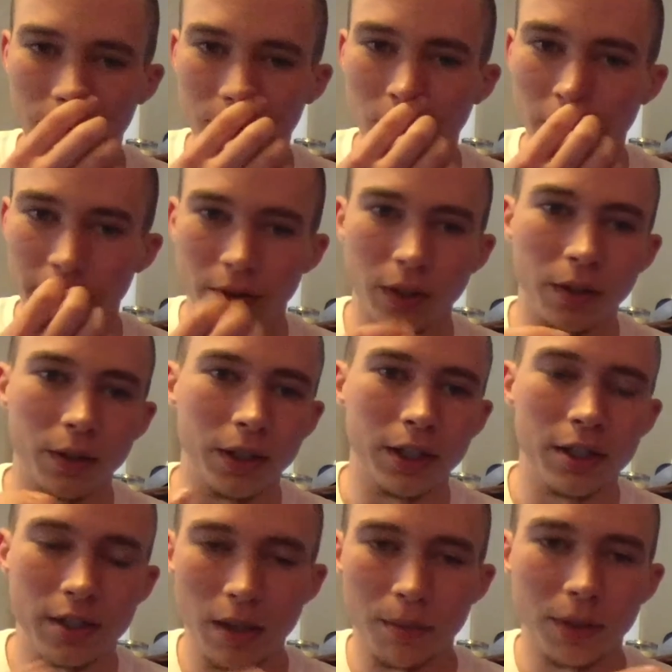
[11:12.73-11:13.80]
You don't have to go to each
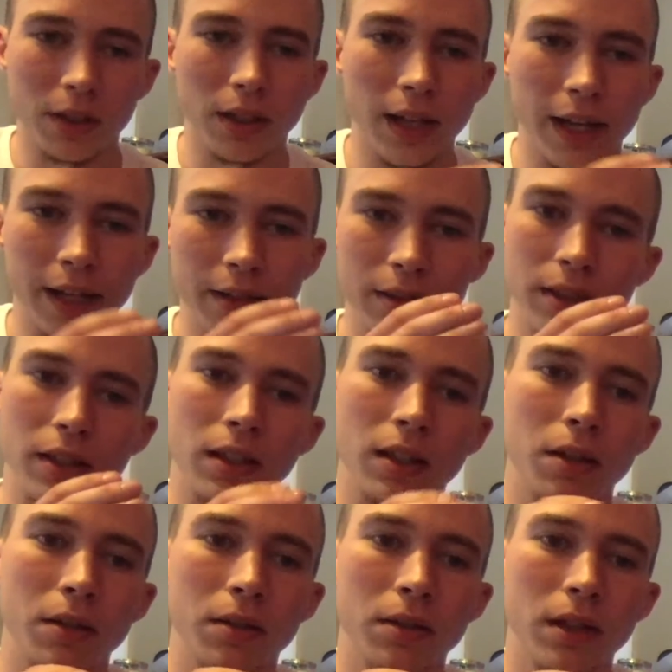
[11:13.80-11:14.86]
separate class
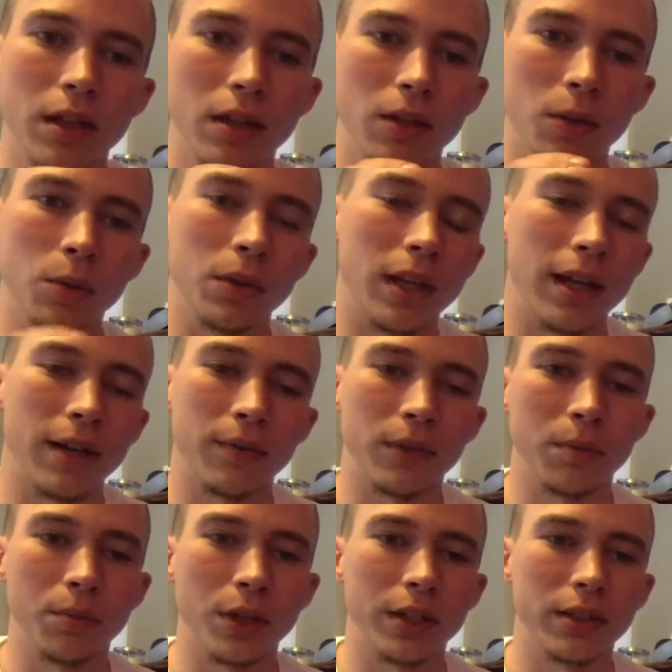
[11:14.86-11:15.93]
and hold left
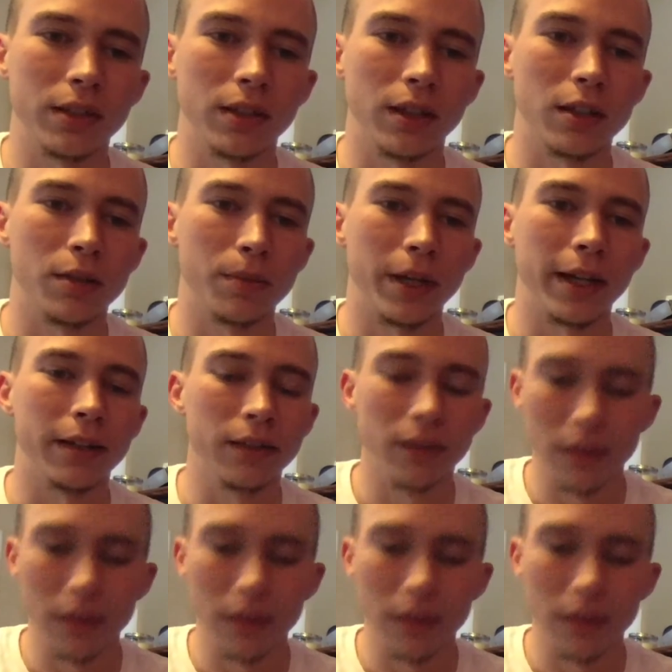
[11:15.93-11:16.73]
and press the touchpad.